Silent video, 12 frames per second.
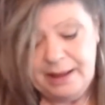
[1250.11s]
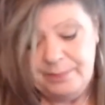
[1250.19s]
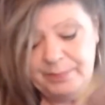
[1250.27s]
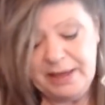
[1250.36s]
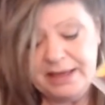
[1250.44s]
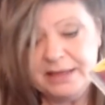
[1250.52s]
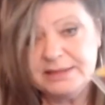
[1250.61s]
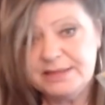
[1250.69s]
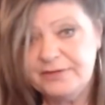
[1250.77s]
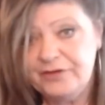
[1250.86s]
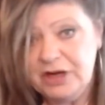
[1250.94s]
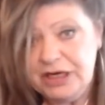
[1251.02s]
because
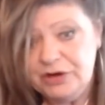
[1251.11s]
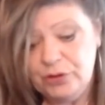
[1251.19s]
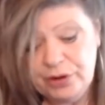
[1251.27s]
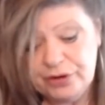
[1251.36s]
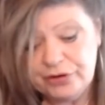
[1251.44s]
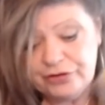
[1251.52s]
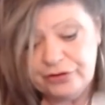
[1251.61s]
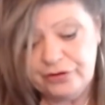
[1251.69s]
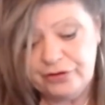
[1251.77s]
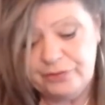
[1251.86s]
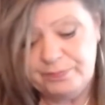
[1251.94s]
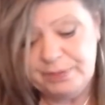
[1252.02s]
divine order
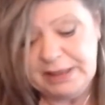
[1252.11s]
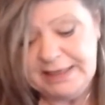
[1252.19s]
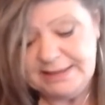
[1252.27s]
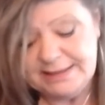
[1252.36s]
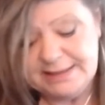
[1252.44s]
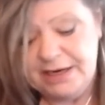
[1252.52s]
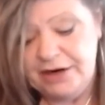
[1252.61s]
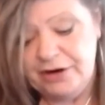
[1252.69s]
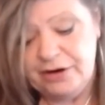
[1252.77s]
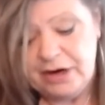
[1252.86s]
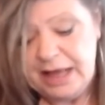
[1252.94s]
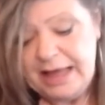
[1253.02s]
took place
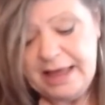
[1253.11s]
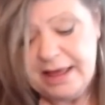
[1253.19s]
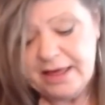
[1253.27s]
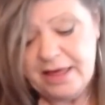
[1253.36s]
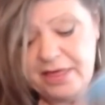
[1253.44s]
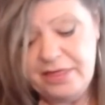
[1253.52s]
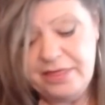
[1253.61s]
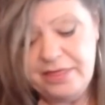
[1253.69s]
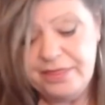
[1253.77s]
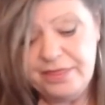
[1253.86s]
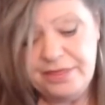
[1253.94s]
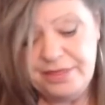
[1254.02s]
here, uh,
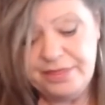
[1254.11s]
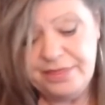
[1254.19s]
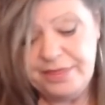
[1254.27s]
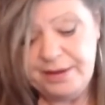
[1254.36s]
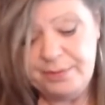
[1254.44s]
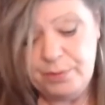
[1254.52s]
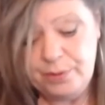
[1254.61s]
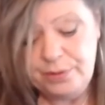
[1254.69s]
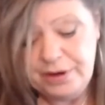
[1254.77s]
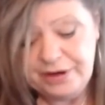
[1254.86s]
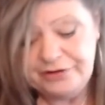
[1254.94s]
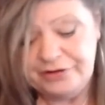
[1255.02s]
they
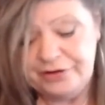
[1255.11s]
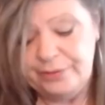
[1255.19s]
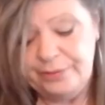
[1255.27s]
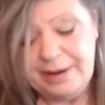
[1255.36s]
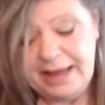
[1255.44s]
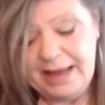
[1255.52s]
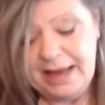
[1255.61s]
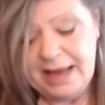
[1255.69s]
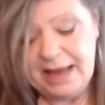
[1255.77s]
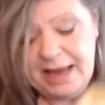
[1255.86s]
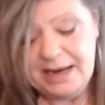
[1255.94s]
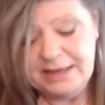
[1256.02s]
wounded you.
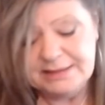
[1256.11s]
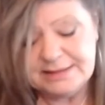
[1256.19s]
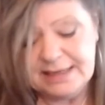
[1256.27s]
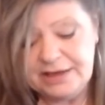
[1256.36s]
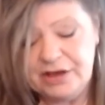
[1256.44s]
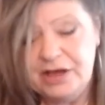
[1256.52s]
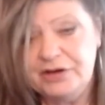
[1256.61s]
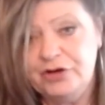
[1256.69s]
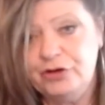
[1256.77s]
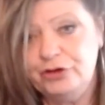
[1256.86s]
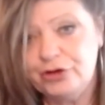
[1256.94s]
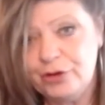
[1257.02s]
And it's like you had
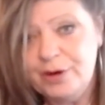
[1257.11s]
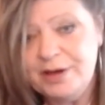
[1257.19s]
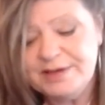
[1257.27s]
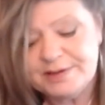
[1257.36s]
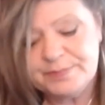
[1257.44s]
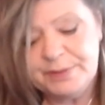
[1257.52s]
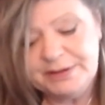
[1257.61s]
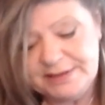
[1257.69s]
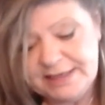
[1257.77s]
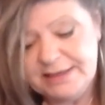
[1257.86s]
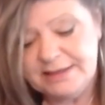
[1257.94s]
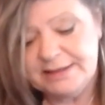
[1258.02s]
no choice but
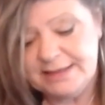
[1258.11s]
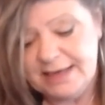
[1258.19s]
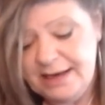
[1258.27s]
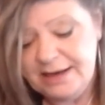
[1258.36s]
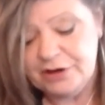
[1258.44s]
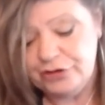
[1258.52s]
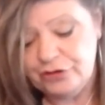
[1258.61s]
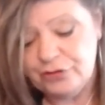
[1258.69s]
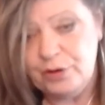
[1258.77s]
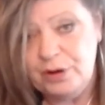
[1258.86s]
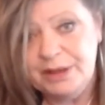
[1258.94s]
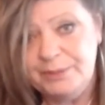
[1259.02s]
to take
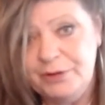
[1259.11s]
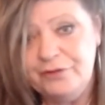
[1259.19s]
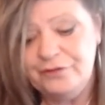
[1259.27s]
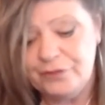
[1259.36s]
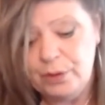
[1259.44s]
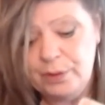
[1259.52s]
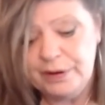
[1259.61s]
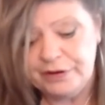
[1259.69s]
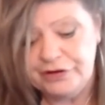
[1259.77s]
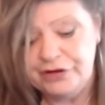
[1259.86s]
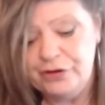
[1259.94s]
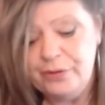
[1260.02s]
control and move
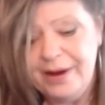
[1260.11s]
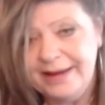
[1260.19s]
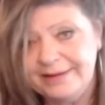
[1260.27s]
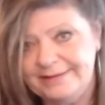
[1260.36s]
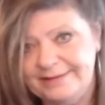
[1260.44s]
forward. You had to